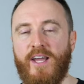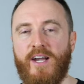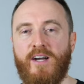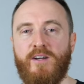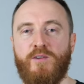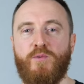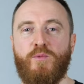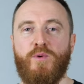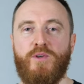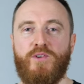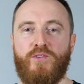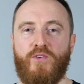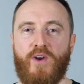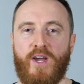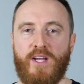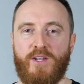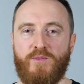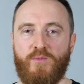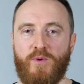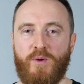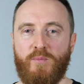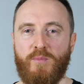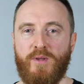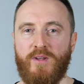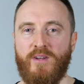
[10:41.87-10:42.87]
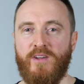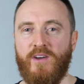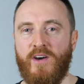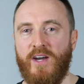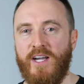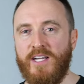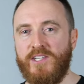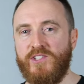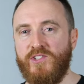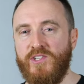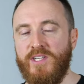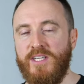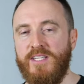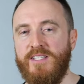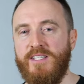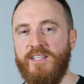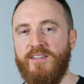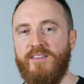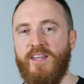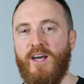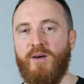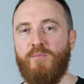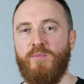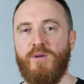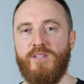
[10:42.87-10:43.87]
how to attract women, I actually
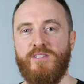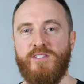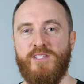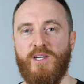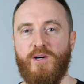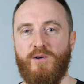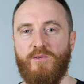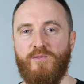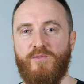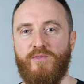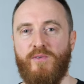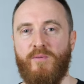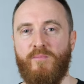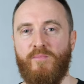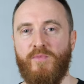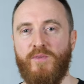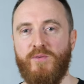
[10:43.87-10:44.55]
did that myself.